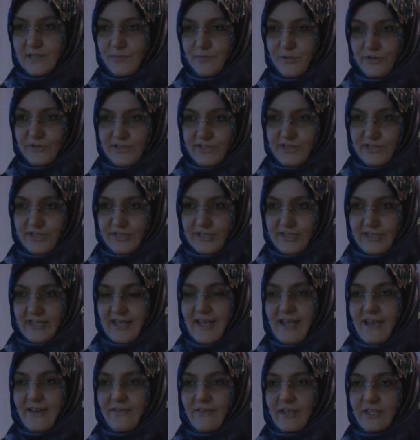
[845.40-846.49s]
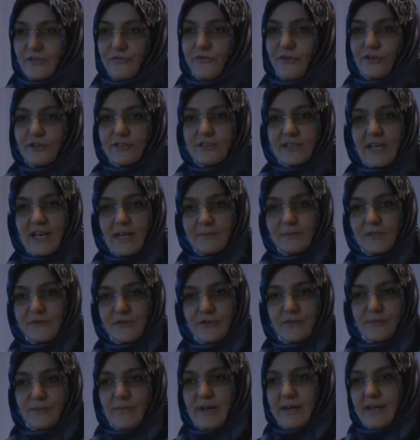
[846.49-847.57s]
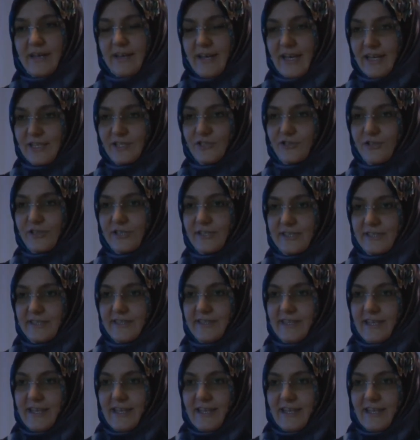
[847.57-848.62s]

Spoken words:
position. When the force comes from external,